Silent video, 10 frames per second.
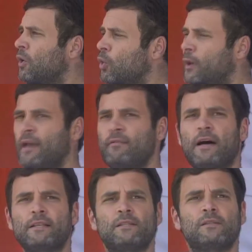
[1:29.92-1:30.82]
who gave
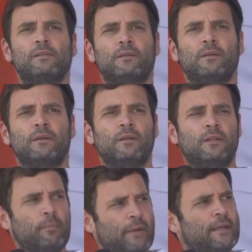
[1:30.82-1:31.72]
us
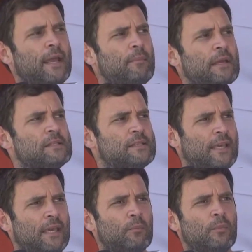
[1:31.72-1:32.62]
the midday meal
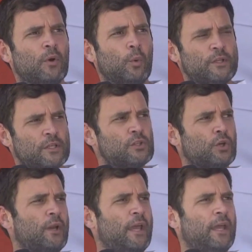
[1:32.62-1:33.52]
scheme, which is
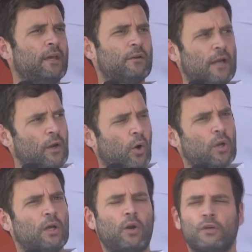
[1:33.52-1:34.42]
today run
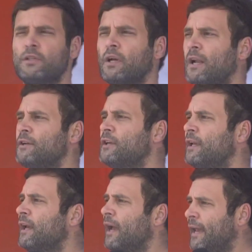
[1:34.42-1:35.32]
all across the country
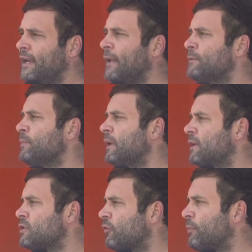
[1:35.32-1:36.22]
and helps
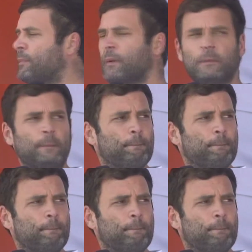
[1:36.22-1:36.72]
millions of people.